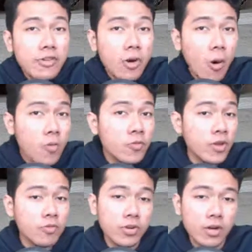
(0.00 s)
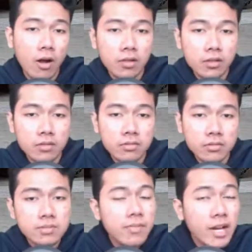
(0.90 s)
your own favorite color,
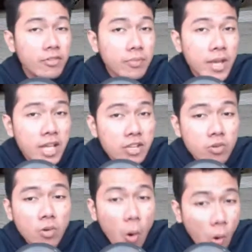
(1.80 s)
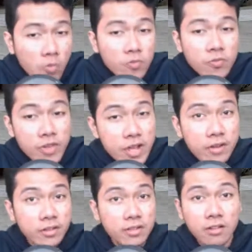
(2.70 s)
and might even make it your own
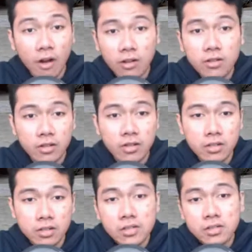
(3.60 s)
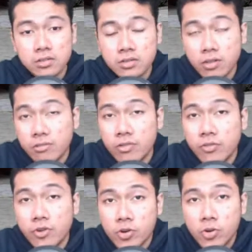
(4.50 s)
vehicle color. You know,
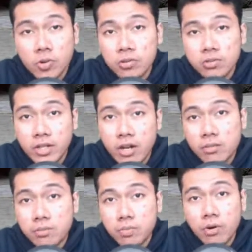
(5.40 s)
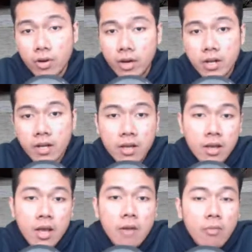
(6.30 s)
if you're cool and not boring.
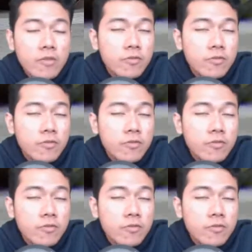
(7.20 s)
My